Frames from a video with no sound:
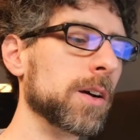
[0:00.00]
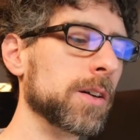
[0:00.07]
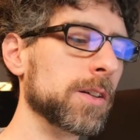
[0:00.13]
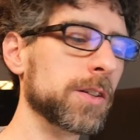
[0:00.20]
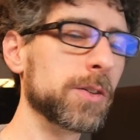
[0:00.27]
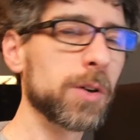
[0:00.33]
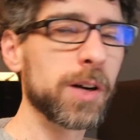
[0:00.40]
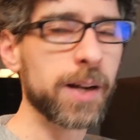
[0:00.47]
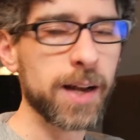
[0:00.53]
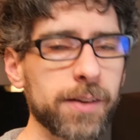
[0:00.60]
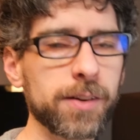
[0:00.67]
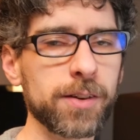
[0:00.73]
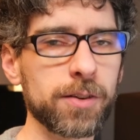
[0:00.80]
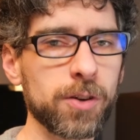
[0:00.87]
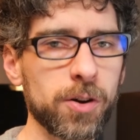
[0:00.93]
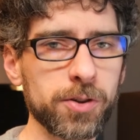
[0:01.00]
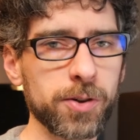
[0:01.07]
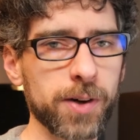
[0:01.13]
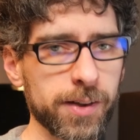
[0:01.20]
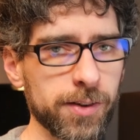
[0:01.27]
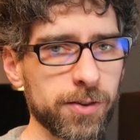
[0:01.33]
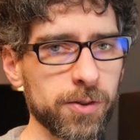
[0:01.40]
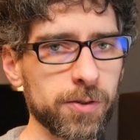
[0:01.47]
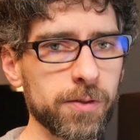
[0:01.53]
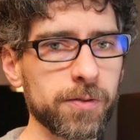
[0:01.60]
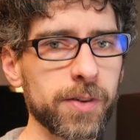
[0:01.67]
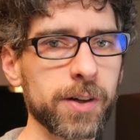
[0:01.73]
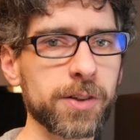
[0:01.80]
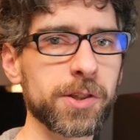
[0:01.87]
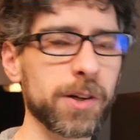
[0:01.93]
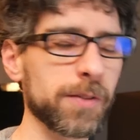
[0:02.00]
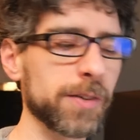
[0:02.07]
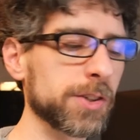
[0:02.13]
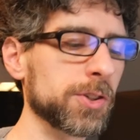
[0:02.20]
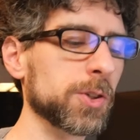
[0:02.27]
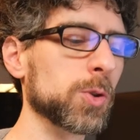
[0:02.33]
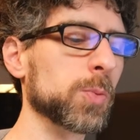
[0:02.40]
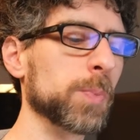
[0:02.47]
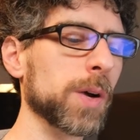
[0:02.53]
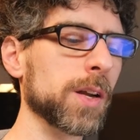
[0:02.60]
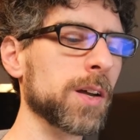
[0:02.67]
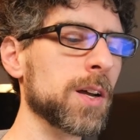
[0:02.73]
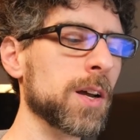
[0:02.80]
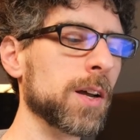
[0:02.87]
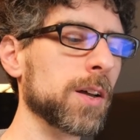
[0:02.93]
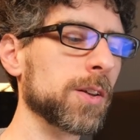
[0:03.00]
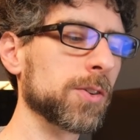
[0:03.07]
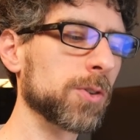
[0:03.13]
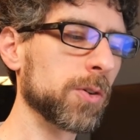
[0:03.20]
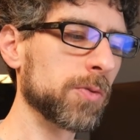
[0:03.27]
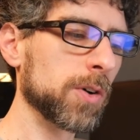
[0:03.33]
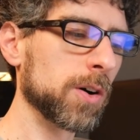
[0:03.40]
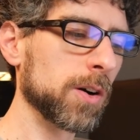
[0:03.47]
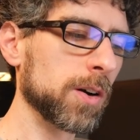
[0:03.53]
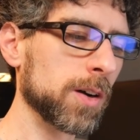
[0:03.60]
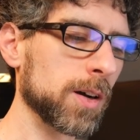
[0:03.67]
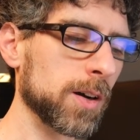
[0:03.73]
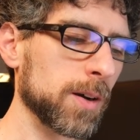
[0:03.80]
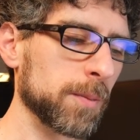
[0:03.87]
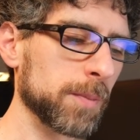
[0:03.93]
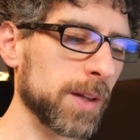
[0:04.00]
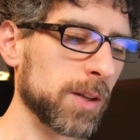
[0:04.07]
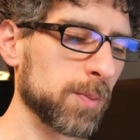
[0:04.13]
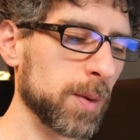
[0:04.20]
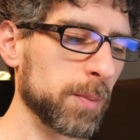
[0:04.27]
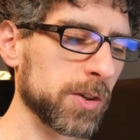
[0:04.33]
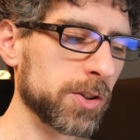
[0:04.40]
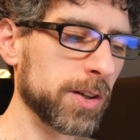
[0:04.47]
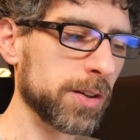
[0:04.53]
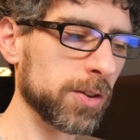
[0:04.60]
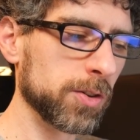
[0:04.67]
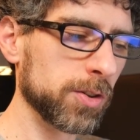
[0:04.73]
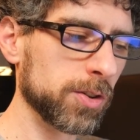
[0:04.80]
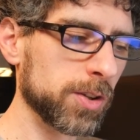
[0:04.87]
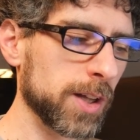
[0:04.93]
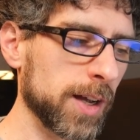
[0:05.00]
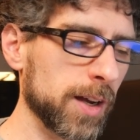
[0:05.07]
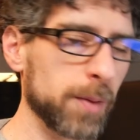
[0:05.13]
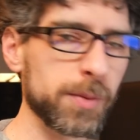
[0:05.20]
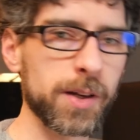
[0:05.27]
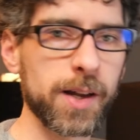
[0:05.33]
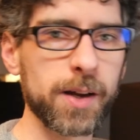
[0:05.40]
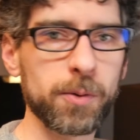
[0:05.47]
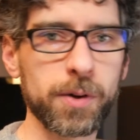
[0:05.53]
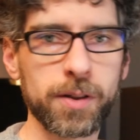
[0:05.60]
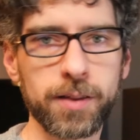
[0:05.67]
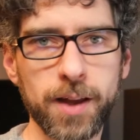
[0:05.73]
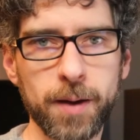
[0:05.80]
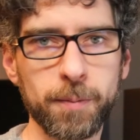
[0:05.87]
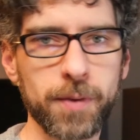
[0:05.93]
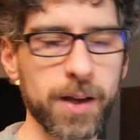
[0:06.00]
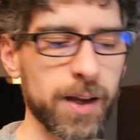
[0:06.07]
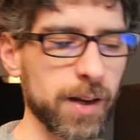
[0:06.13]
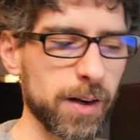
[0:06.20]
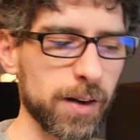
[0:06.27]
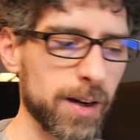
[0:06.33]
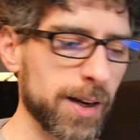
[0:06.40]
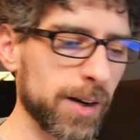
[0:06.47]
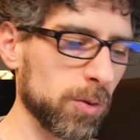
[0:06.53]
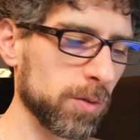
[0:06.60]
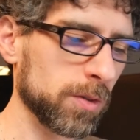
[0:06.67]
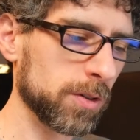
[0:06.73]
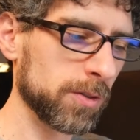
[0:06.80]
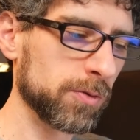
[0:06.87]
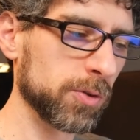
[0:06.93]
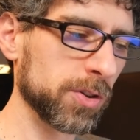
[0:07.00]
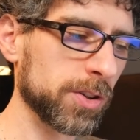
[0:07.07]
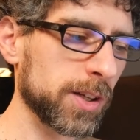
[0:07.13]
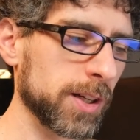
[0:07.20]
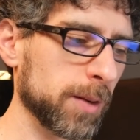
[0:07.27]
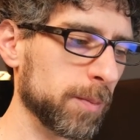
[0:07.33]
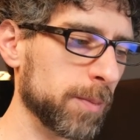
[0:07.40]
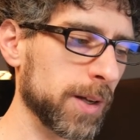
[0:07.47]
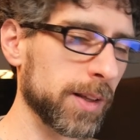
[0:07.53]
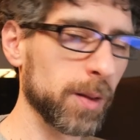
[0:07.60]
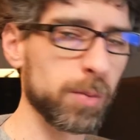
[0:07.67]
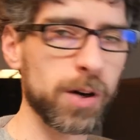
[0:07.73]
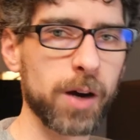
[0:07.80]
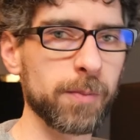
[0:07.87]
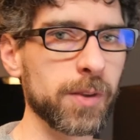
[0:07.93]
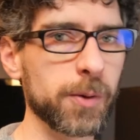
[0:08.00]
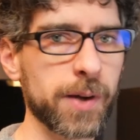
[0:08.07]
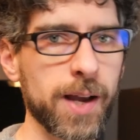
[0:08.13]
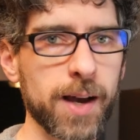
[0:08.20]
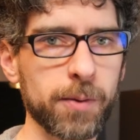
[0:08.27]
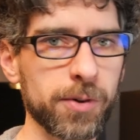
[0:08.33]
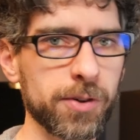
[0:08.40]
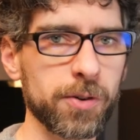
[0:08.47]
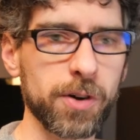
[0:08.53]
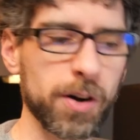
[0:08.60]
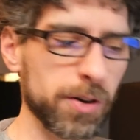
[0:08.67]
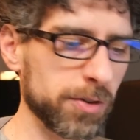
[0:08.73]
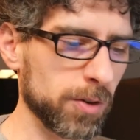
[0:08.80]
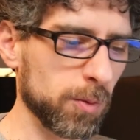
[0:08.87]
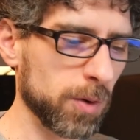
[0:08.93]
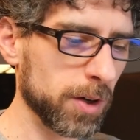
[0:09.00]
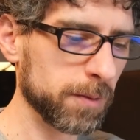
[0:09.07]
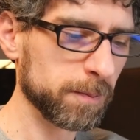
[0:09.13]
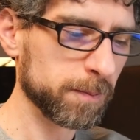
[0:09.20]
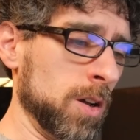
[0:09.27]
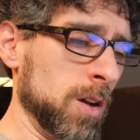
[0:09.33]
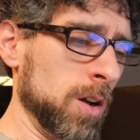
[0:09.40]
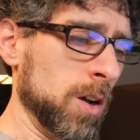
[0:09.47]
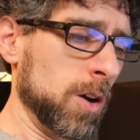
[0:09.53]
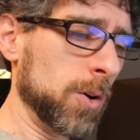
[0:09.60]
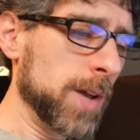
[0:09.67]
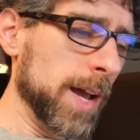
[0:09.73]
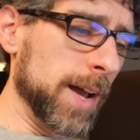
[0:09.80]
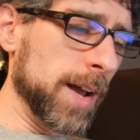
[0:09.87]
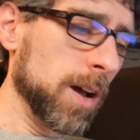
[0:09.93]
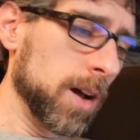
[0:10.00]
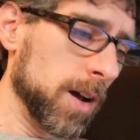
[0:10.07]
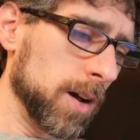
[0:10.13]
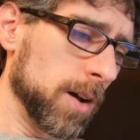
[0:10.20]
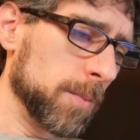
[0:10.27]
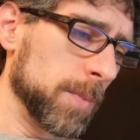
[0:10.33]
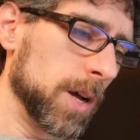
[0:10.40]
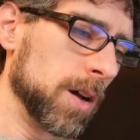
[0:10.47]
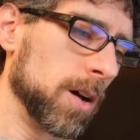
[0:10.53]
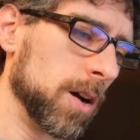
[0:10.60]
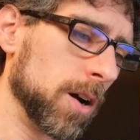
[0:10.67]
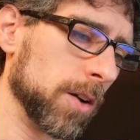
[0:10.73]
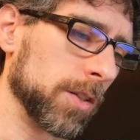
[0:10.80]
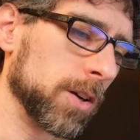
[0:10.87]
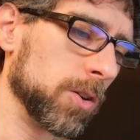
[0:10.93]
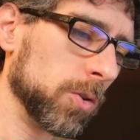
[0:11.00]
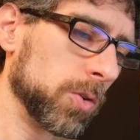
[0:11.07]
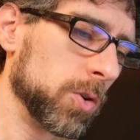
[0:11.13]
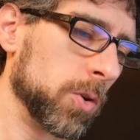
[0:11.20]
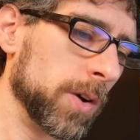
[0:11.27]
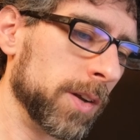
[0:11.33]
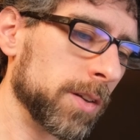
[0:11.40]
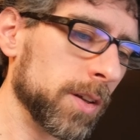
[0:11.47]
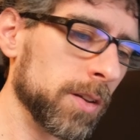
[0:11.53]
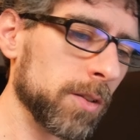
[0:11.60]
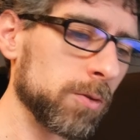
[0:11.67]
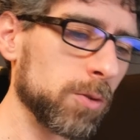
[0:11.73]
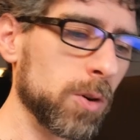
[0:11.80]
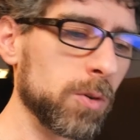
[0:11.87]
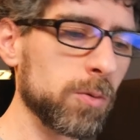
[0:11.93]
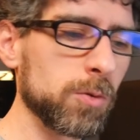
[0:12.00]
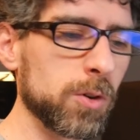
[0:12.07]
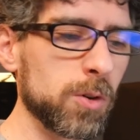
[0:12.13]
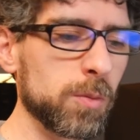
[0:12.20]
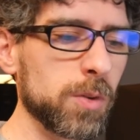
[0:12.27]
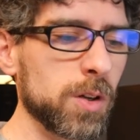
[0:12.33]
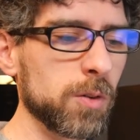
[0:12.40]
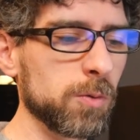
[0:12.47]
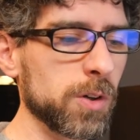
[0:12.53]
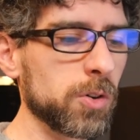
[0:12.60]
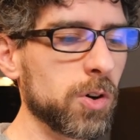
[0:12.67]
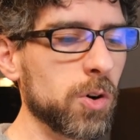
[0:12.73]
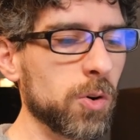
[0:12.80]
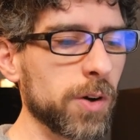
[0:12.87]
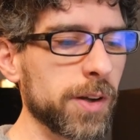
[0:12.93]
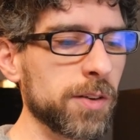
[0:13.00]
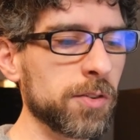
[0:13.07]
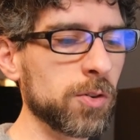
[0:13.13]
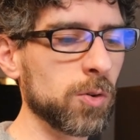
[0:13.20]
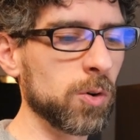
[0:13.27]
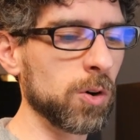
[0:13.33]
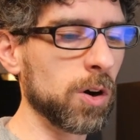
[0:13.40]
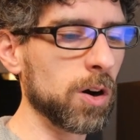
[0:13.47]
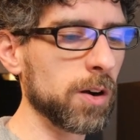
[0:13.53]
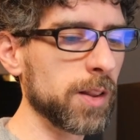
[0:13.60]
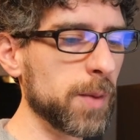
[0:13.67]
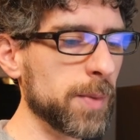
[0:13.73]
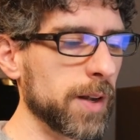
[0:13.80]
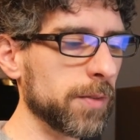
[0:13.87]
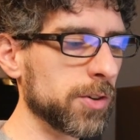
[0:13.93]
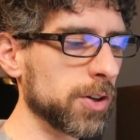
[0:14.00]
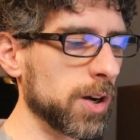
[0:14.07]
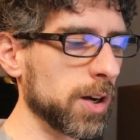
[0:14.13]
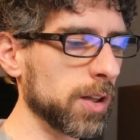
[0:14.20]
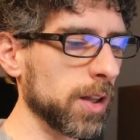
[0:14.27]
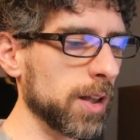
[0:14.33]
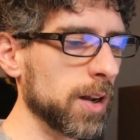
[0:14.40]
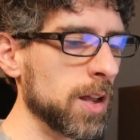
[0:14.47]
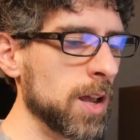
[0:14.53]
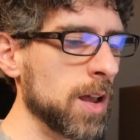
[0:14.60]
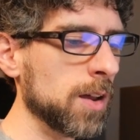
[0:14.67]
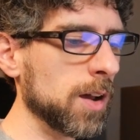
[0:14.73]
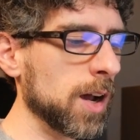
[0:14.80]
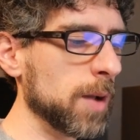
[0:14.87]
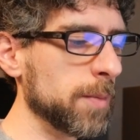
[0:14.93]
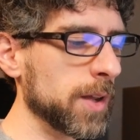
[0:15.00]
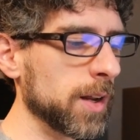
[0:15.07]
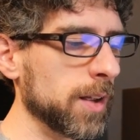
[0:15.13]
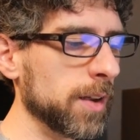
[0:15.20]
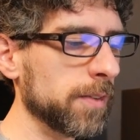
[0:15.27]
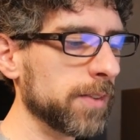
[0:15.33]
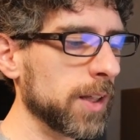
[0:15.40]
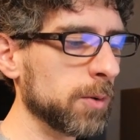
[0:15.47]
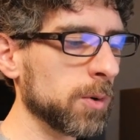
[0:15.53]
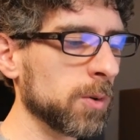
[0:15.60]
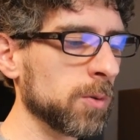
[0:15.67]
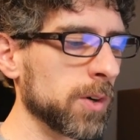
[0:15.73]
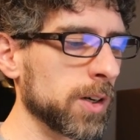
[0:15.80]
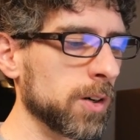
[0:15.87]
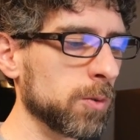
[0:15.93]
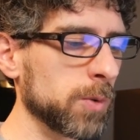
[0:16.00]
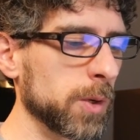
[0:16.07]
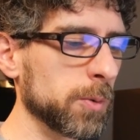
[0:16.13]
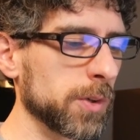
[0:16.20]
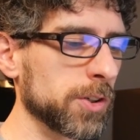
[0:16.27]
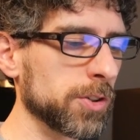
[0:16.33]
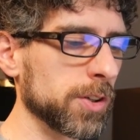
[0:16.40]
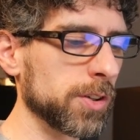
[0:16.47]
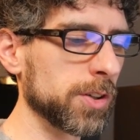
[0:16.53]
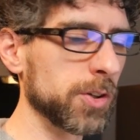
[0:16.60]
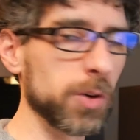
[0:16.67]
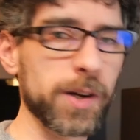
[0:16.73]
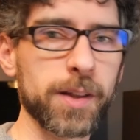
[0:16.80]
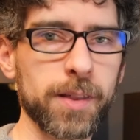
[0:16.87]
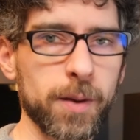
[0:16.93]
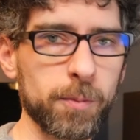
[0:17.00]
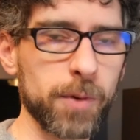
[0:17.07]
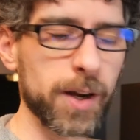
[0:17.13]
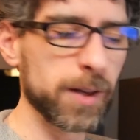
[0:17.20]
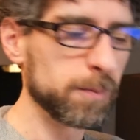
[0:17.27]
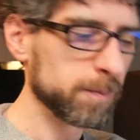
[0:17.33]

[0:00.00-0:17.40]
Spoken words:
Unity also has its own fair share of issues, but so far it's been much easier to stay up to date with them, and I don't foresee it being the problem that we had with Soda Dungeon 1. Okay, are the gold coins in the throne room real coins, or are they made of chocolate? I mean, if they were real, we would just yoink them, right?